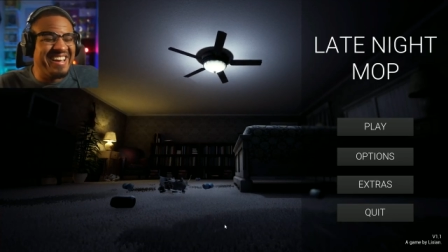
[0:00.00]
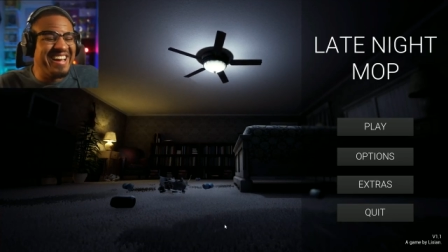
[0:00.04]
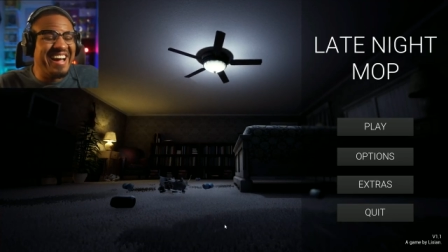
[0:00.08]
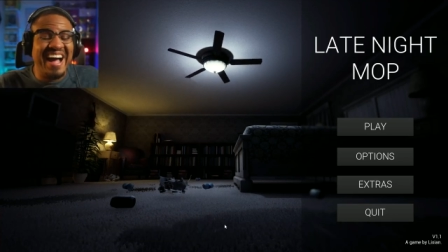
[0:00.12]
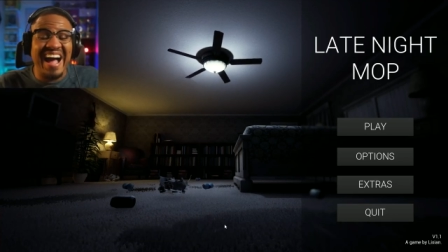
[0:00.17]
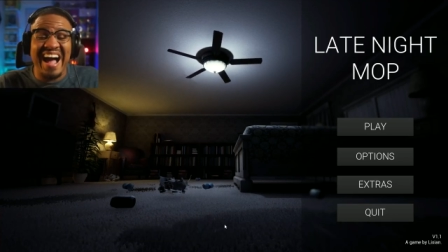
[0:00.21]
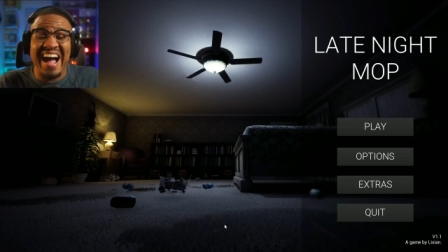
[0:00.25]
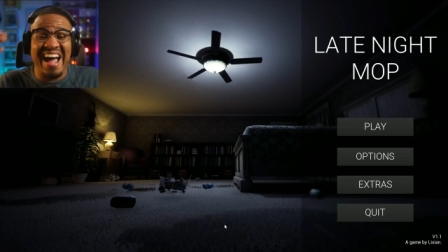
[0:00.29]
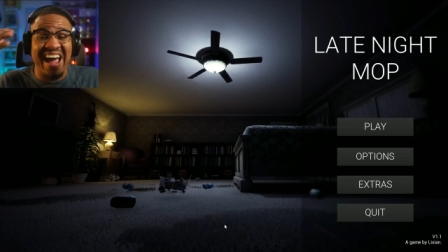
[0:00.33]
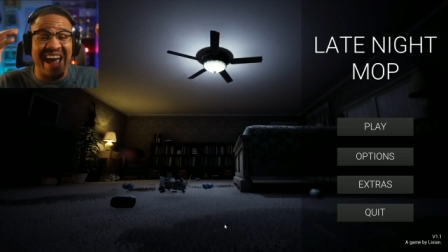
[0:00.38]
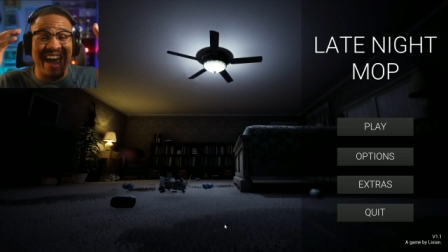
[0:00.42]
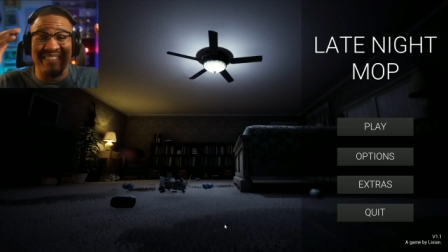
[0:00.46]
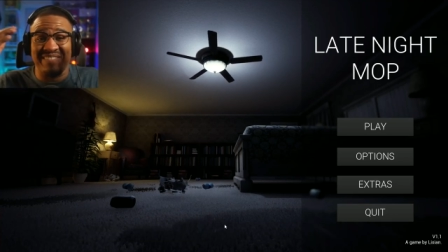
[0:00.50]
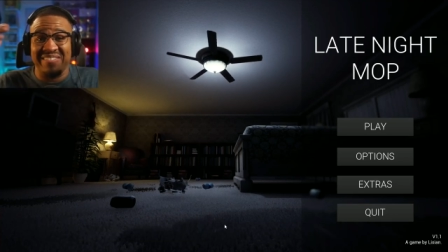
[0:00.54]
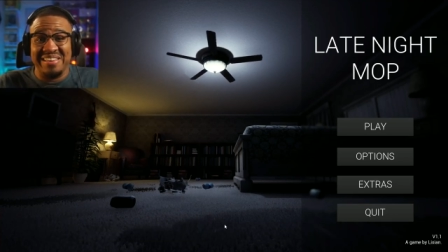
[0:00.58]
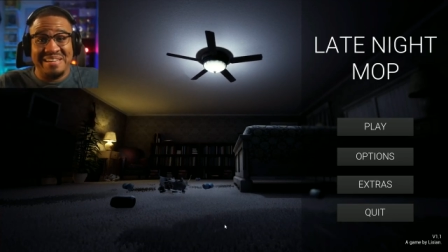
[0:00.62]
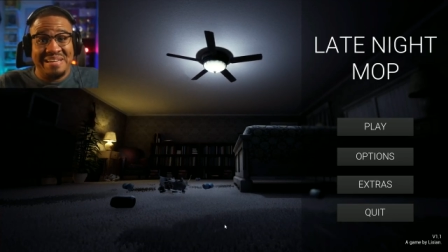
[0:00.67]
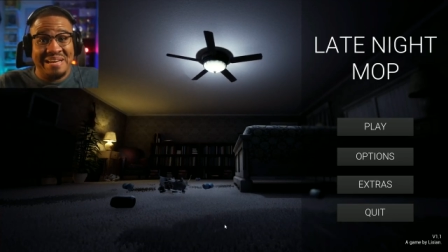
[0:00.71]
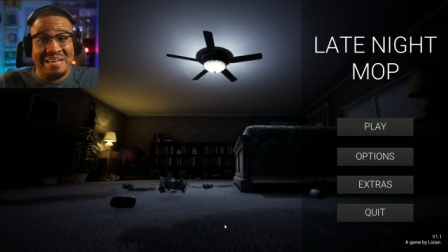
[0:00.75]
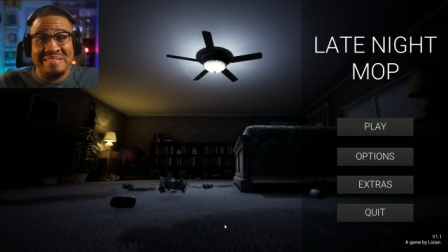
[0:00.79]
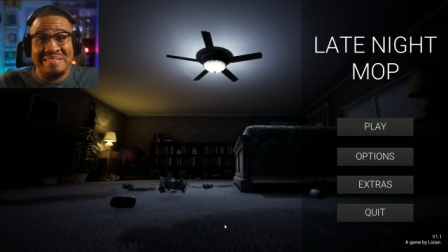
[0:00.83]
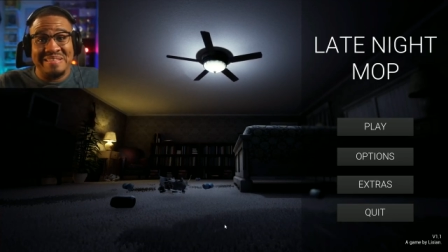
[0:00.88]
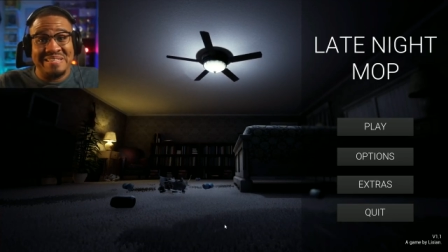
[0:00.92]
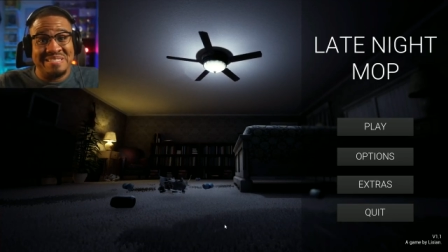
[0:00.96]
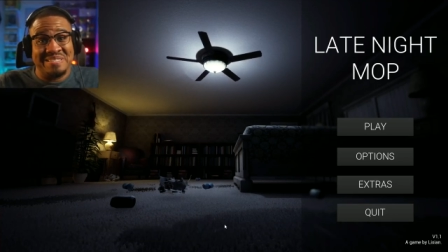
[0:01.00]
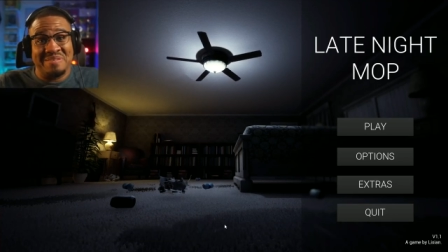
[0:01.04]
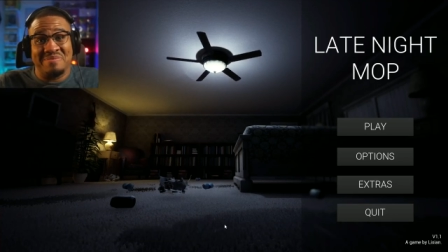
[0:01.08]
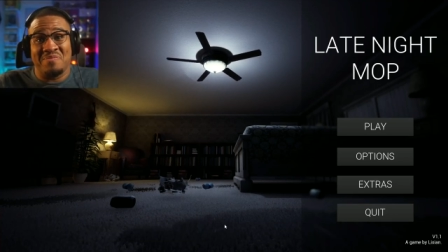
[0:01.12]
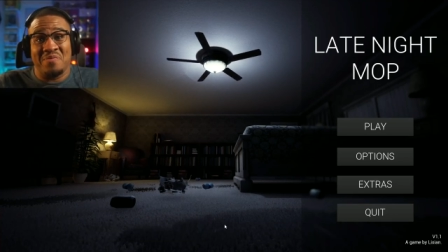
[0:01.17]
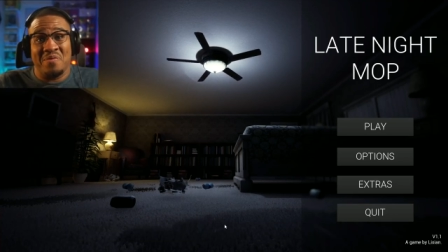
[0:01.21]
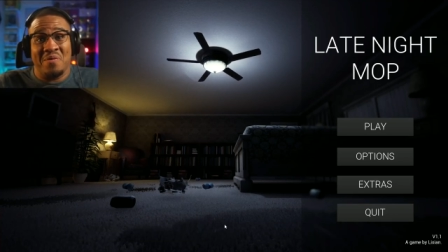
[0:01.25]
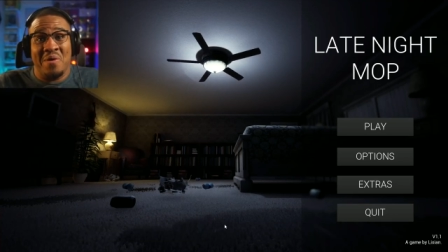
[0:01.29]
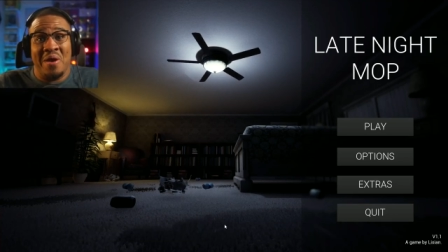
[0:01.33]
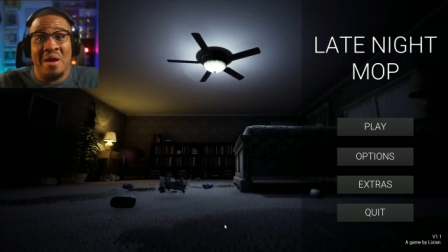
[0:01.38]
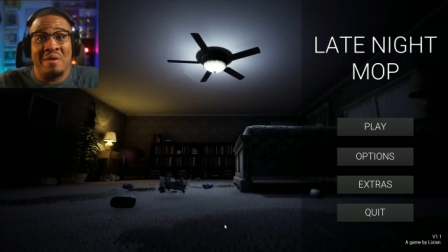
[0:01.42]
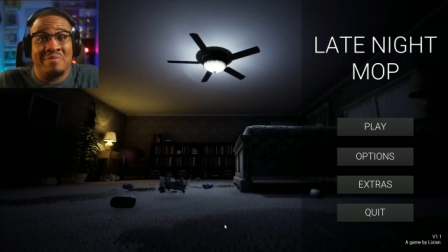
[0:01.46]
I haven't done this in
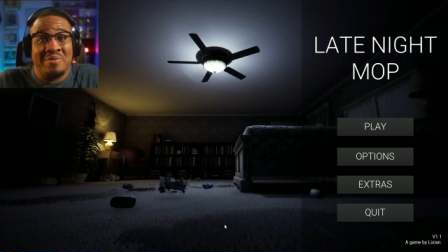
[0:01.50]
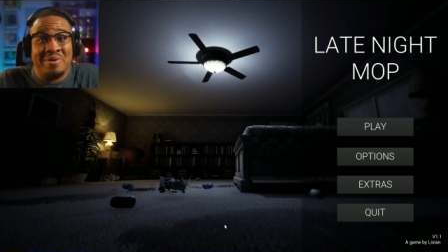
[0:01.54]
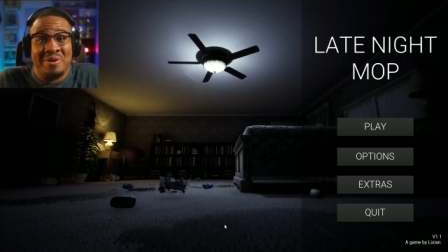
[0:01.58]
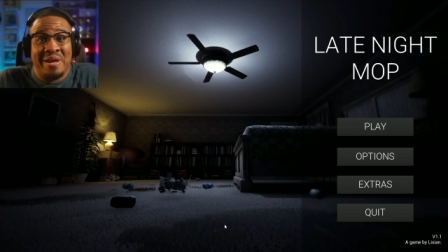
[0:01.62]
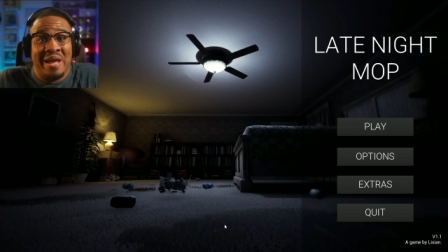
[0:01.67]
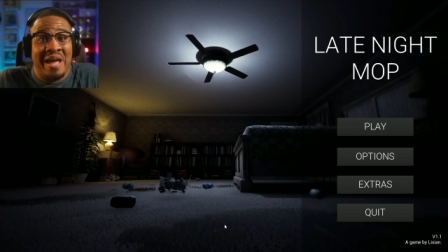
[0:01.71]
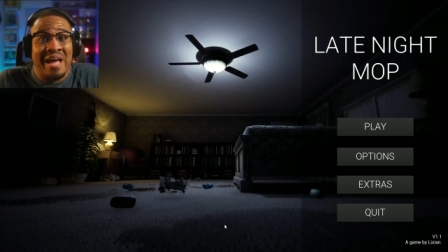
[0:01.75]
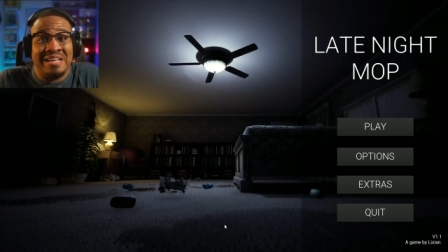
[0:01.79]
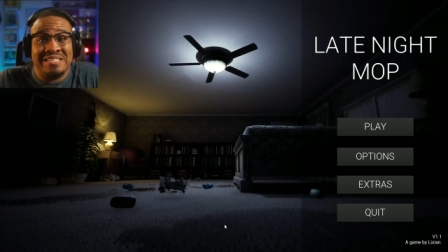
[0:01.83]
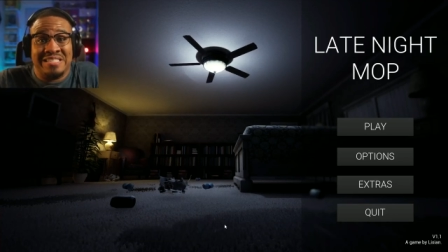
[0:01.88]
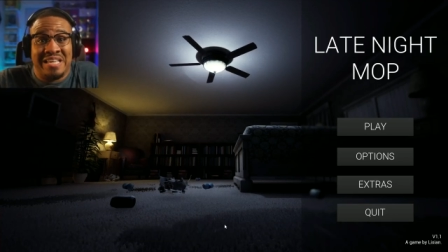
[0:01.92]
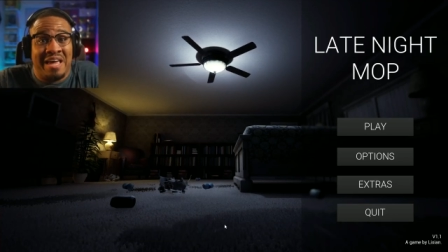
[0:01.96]
forever, guys.